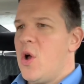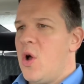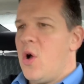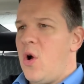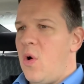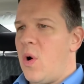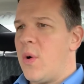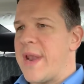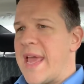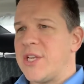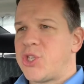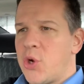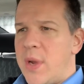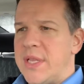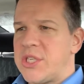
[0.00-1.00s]
Well, when that
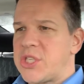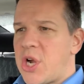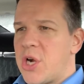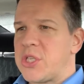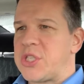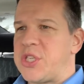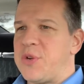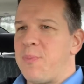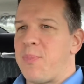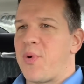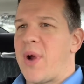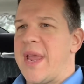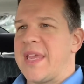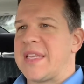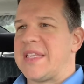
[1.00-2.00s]
joint starts to
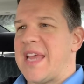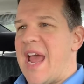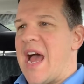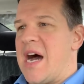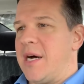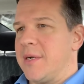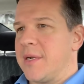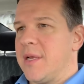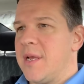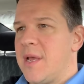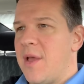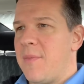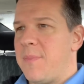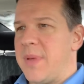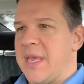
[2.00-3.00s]
break down
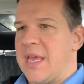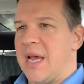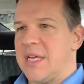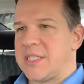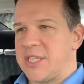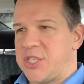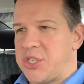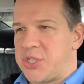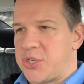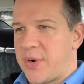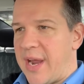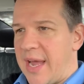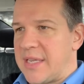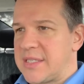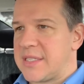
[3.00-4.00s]
because of
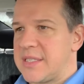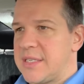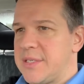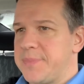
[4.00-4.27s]
stress,